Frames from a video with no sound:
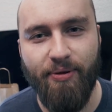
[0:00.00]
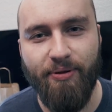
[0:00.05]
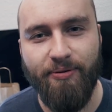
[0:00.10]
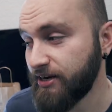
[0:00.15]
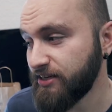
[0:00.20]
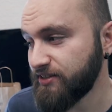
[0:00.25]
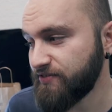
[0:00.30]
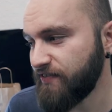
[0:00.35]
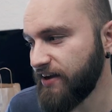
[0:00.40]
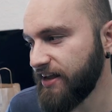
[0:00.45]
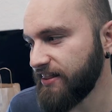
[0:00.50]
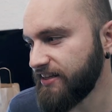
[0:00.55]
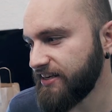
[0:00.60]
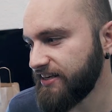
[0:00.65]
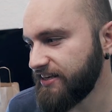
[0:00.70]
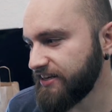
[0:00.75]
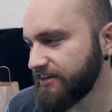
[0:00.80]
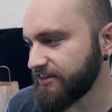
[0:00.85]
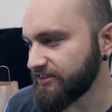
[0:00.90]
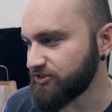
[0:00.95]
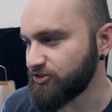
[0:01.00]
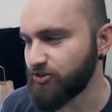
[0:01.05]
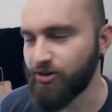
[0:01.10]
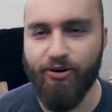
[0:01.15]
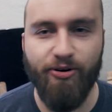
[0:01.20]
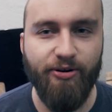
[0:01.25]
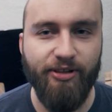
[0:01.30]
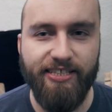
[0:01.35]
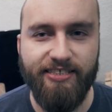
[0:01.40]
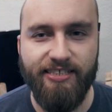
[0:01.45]
but it's finally here.
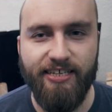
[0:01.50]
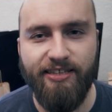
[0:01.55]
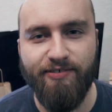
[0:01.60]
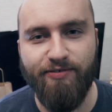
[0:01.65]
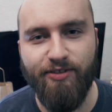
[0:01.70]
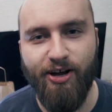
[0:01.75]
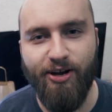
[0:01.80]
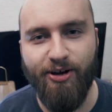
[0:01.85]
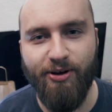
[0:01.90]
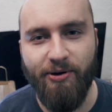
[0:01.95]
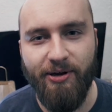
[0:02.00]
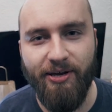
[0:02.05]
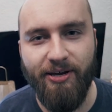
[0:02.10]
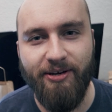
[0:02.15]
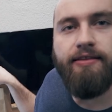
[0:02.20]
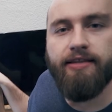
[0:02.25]
So let's get the vlog going.